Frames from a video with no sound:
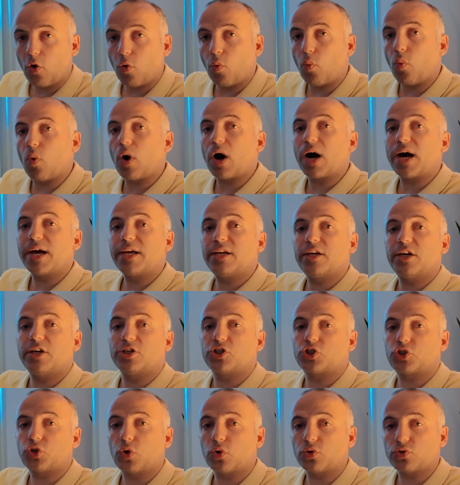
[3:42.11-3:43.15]
why a
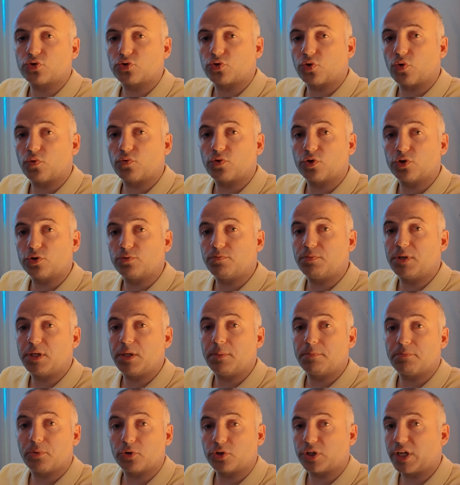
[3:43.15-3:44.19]
short throw could be
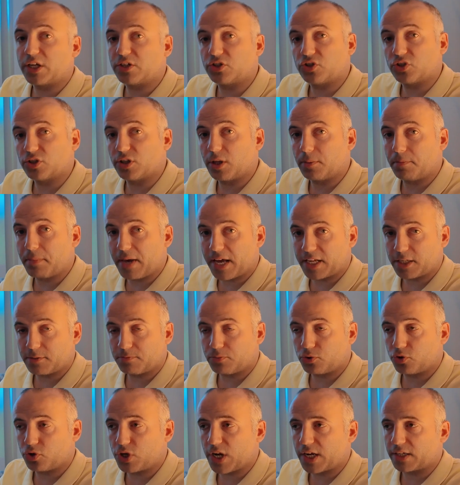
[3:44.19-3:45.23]
potentially best
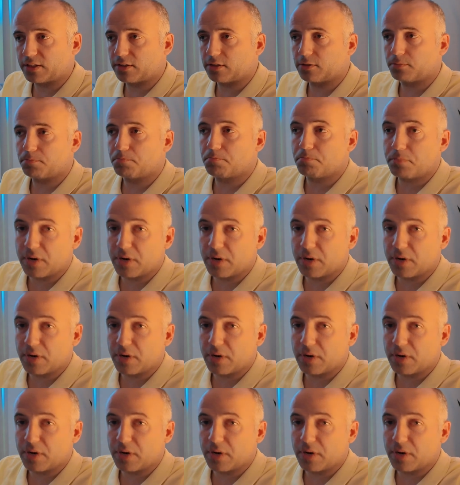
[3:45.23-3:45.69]
projector.